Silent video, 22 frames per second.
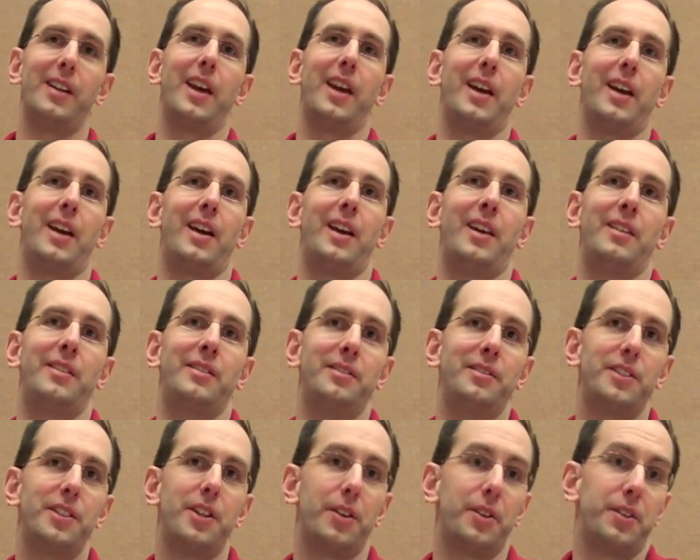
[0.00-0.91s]

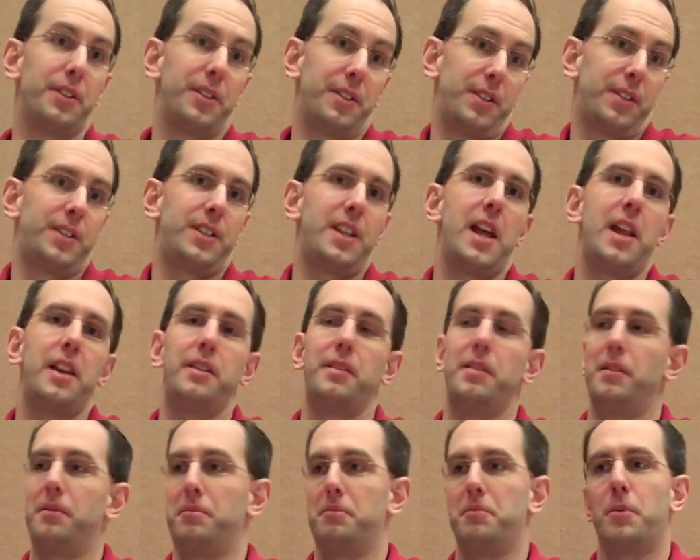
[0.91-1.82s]
And to the extent
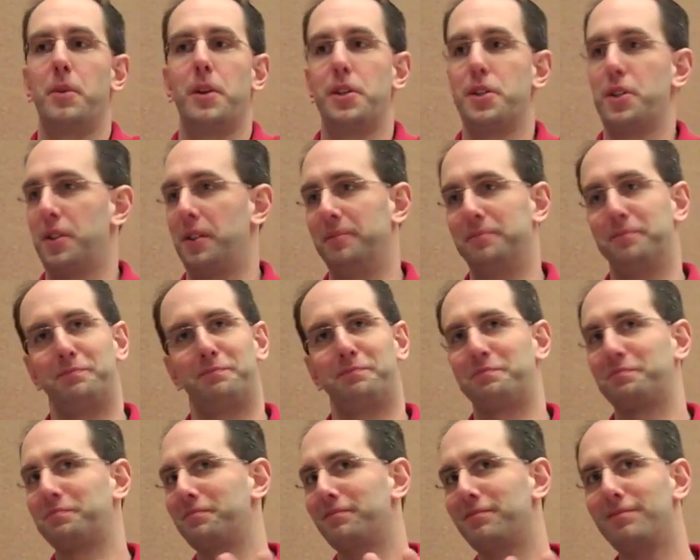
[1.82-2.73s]
which
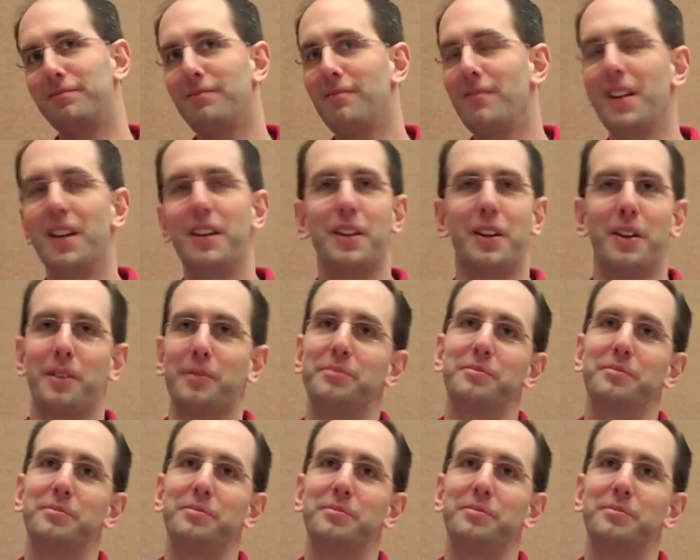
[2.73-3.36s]
you